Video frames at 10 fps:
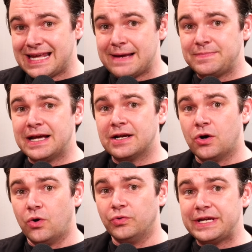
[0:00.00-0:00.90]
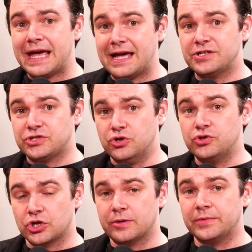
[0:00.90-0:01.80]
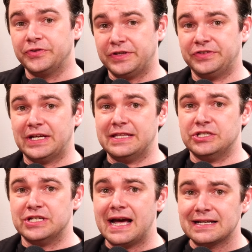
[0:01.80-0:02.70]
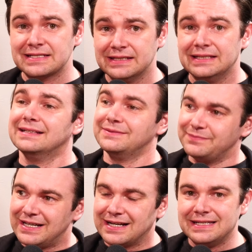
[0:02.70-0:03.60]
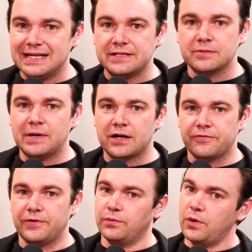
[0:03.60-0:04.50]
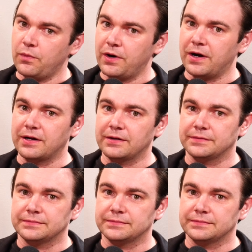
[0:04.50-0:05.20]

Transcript: tape deck only has 2 terminals inside the jacks, a condenser microphone won't work.